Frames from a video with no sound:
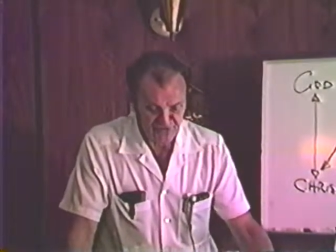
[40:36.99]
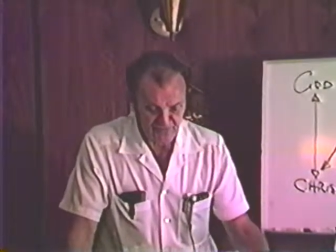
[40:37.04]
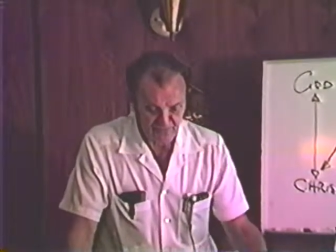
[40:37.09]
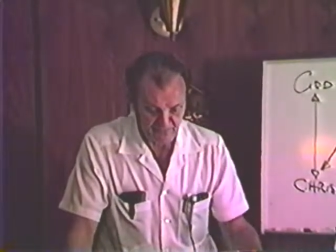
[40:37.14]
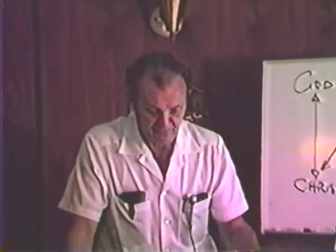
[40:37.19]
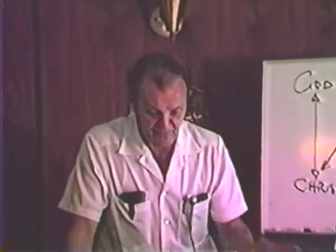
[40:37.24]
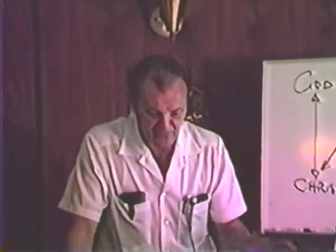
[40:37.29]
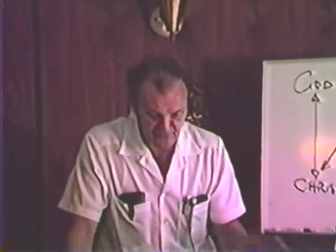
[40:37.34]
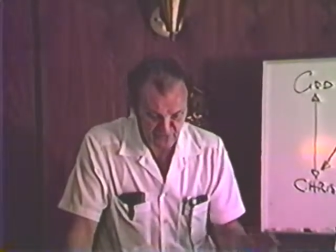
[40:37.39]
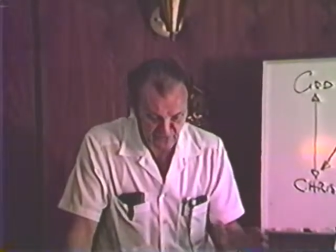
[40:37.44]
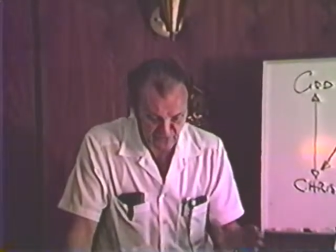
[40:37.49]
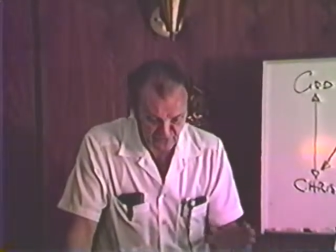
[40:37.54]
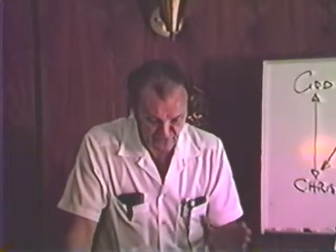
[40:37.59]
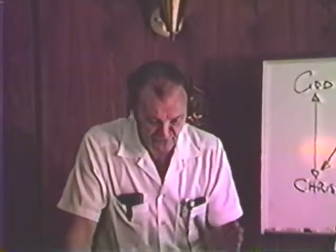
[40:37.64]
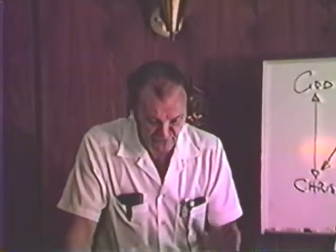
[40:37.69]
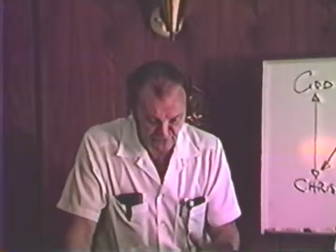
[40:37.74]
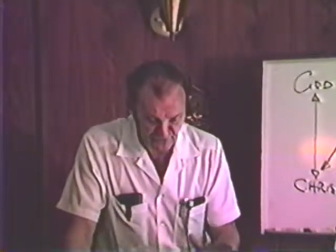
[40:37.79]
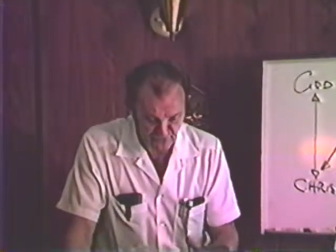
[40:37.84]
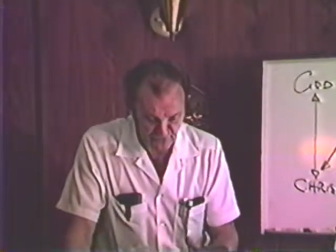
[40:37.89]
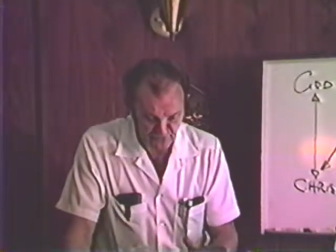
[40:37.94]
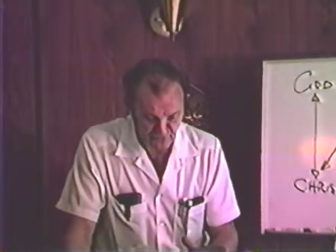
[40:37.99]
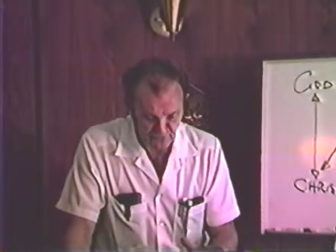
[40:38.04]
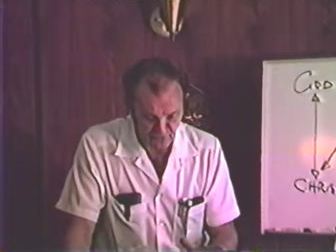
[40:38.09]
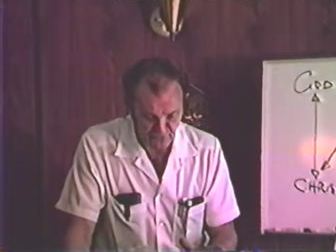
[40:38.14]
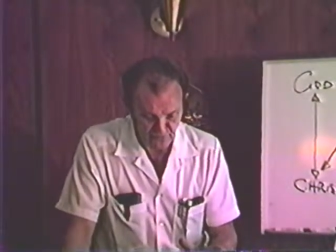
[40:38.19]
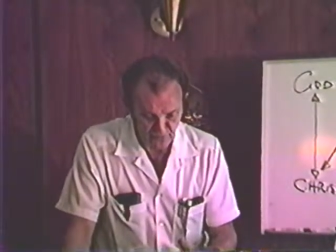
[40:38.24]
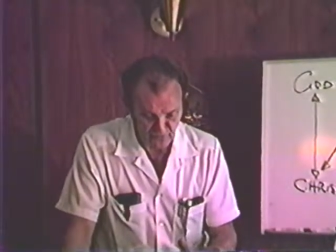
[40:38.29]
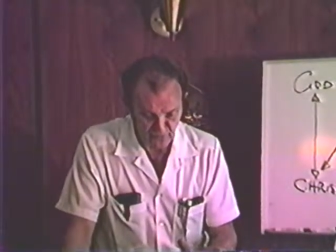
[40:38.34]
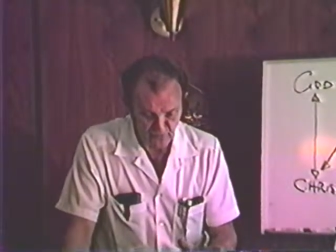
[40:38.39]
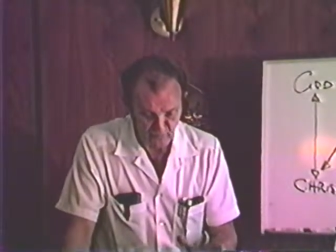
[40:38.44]
submitted
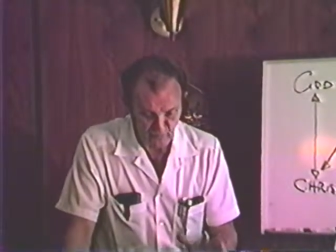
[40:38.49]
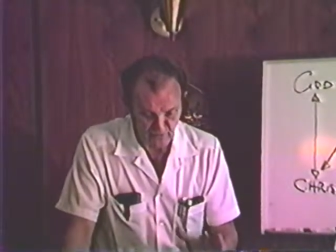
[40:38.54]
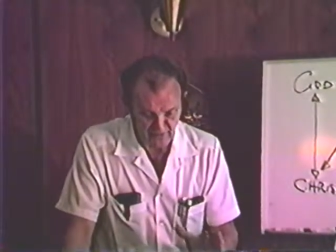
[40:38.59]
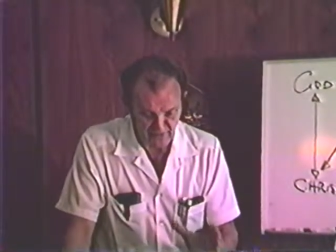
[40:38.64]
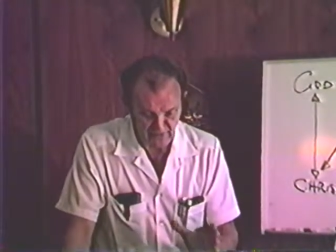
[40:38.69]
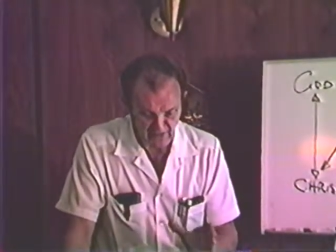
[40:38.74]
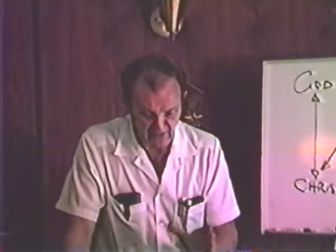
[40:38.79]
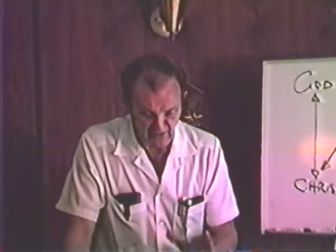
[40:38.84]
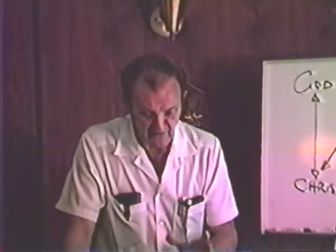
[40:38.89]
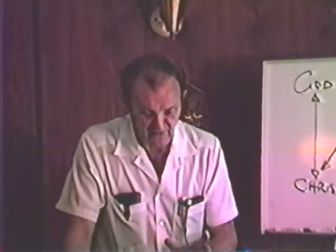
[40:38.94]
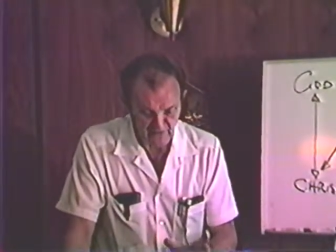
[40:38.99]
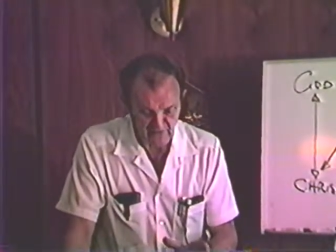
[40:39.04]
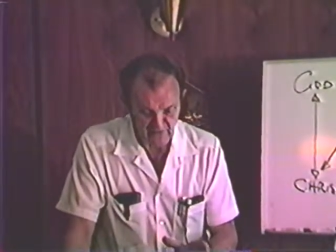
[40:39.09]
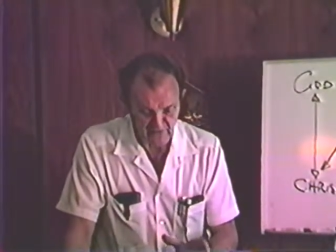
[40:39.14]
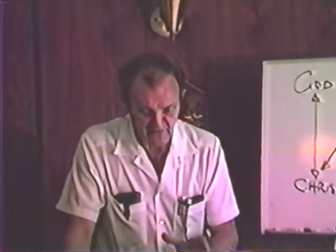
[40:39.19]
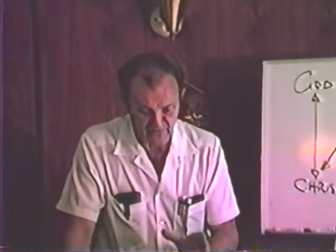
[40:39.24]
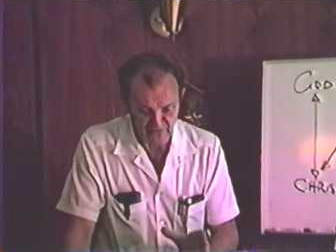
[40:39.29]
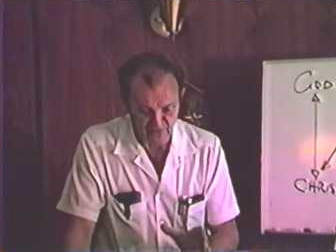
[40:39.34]
to whatever